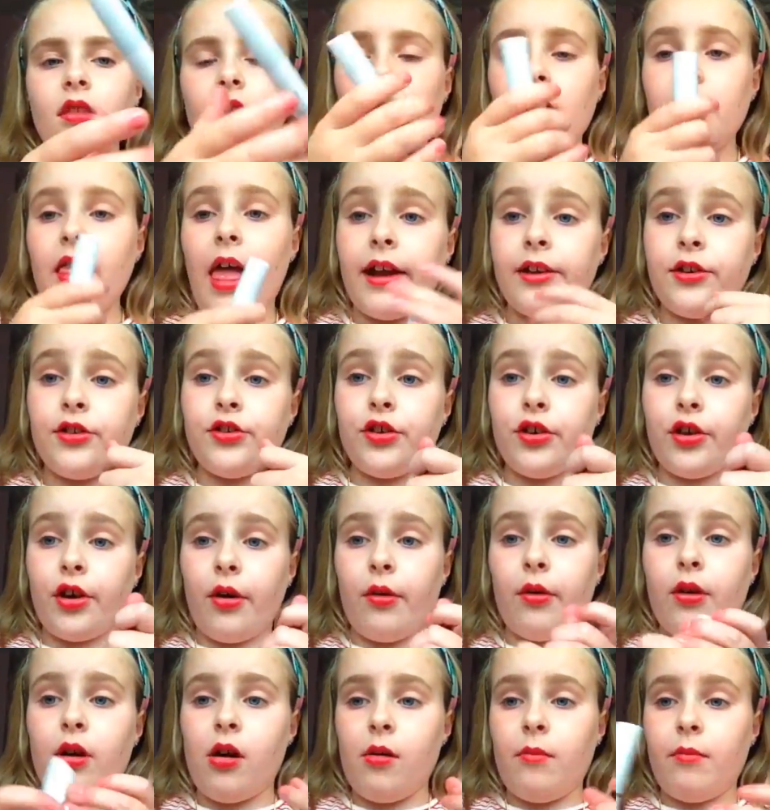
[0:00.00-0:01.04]
And then you do
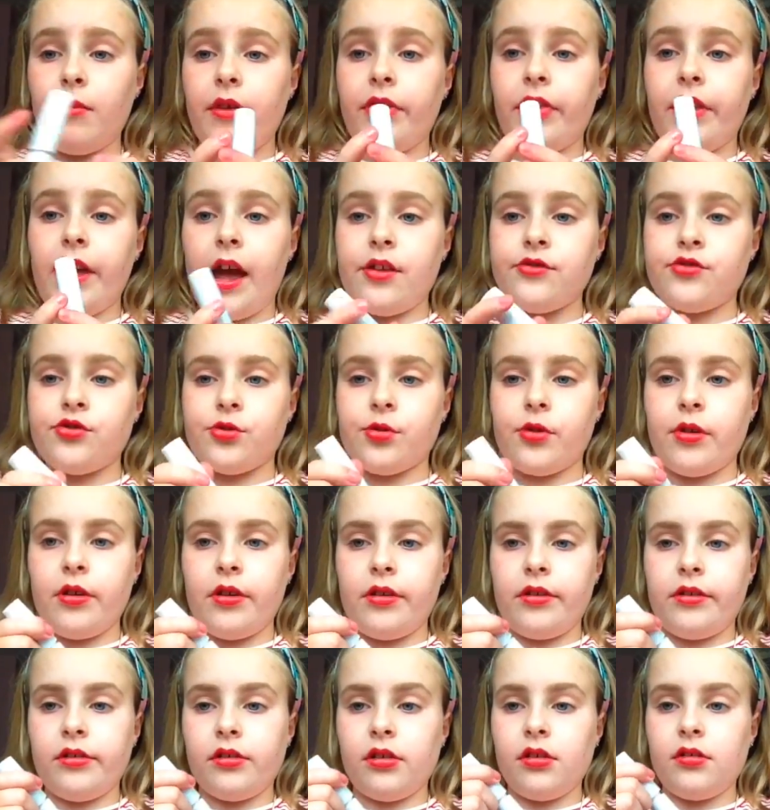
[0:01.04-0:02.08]
go on with the extra
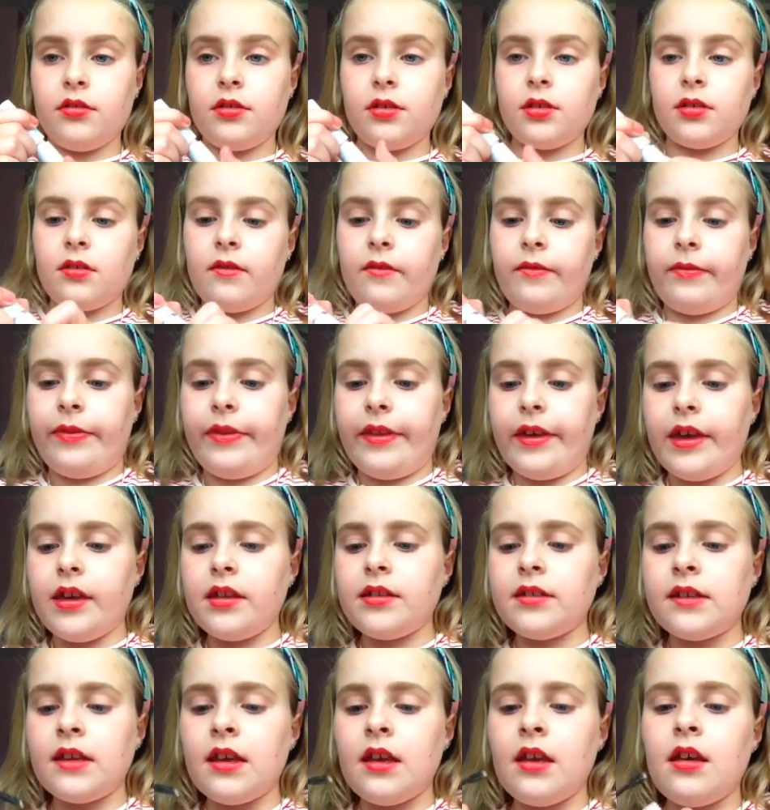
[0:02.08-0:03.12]
dose of
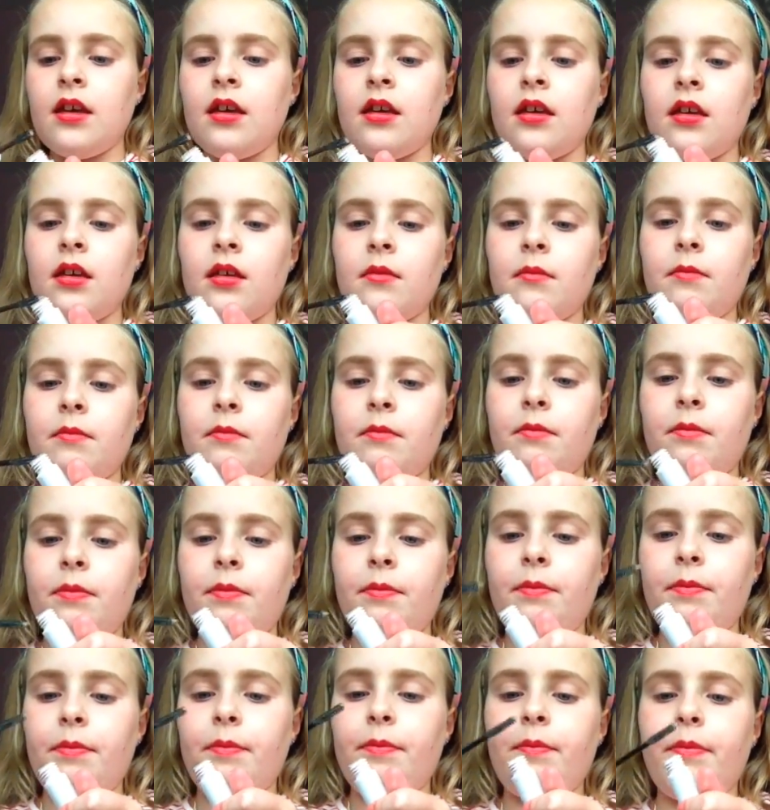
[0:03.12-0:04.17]
this
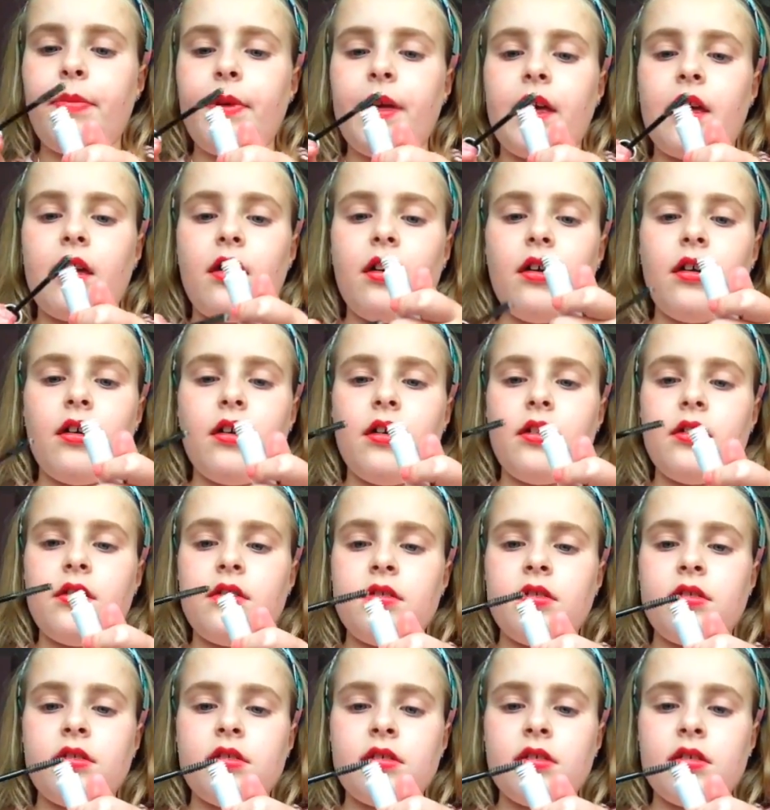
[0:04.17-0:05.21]

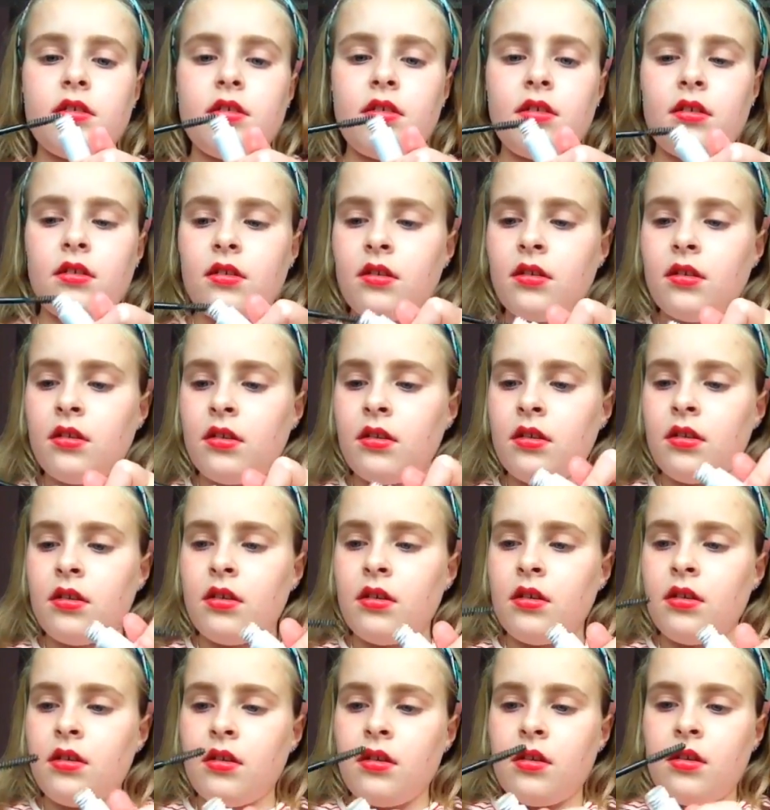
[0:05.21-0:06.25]
because
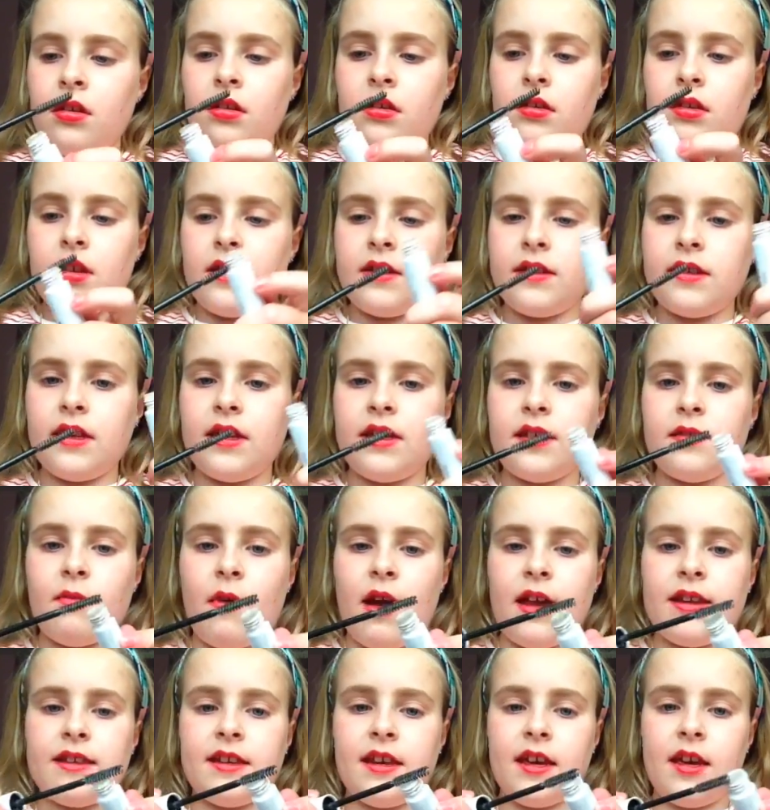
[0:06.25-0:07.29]
this is
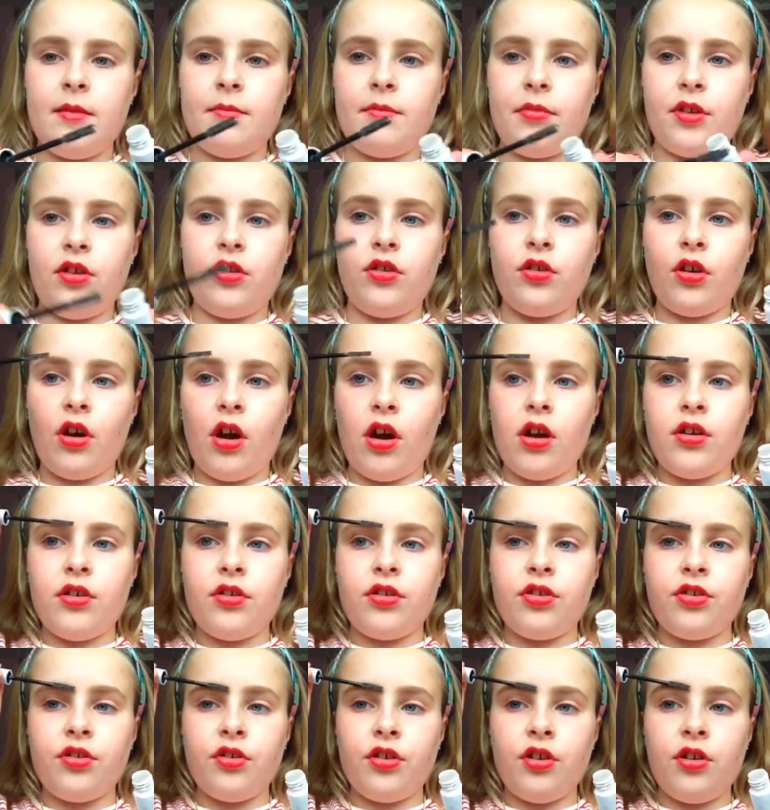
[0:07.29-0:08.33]
my tip. You go
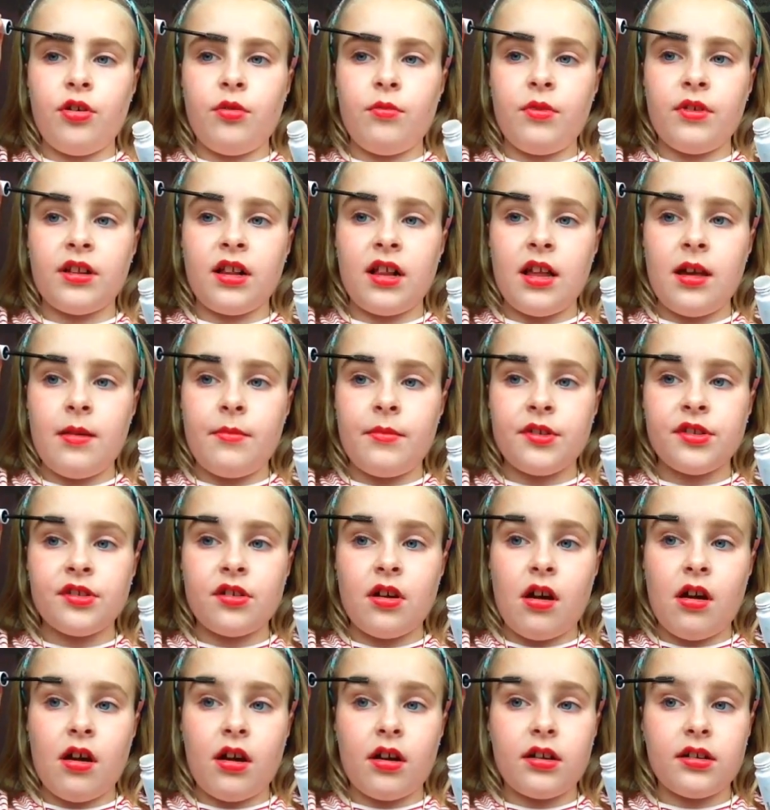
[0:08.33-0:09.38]
through with clear
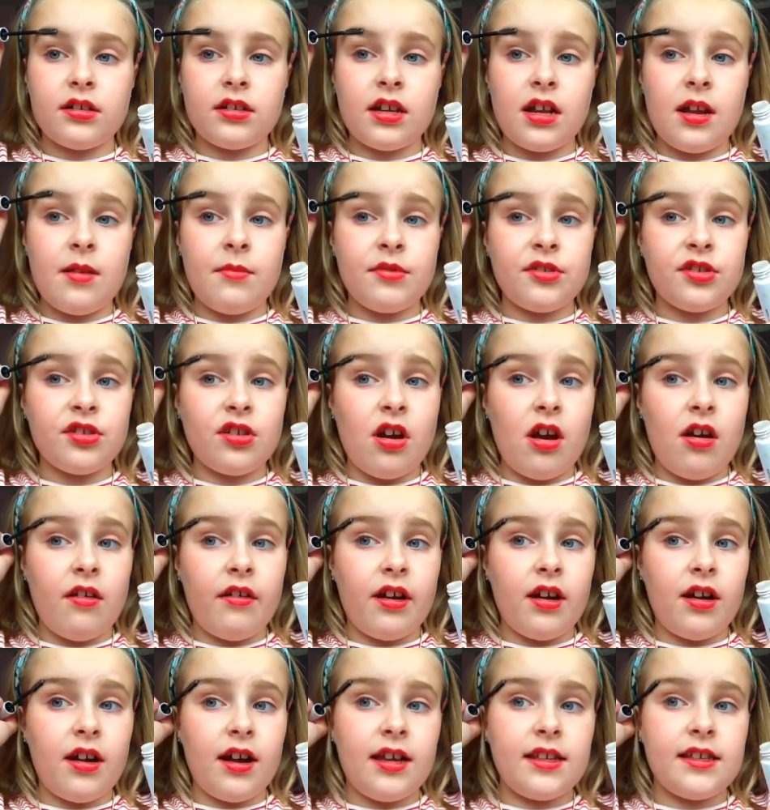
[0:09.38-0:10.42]
mascara because clear
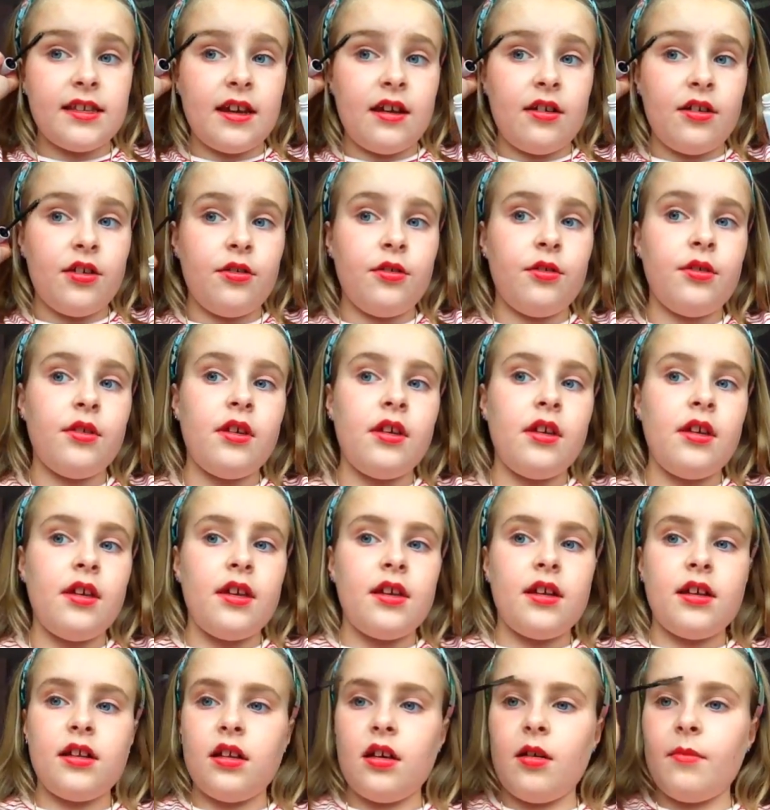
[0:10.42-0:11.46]
mascara, I tell you, is
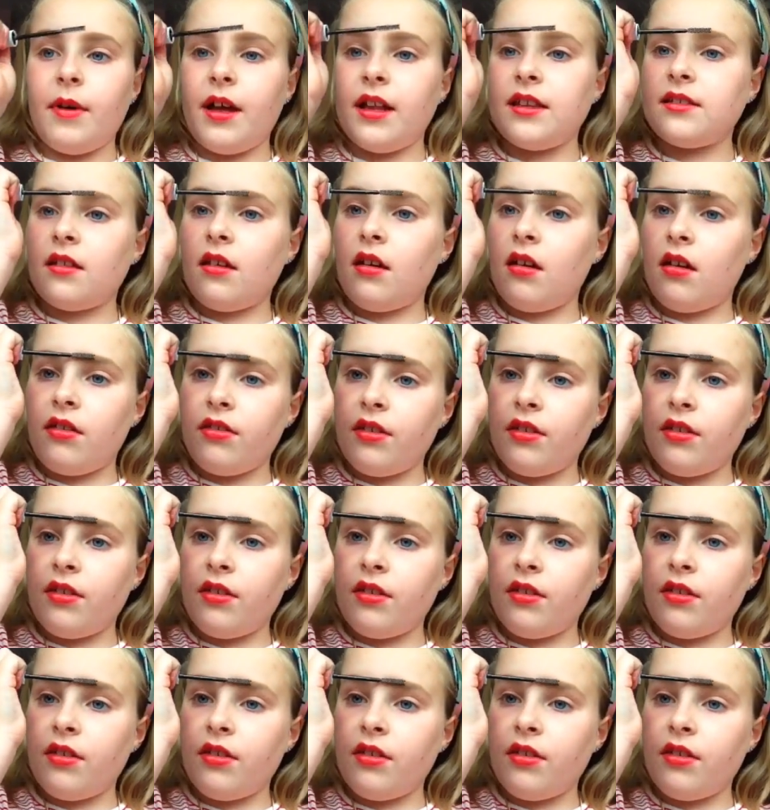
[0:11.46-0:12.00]
a lot better.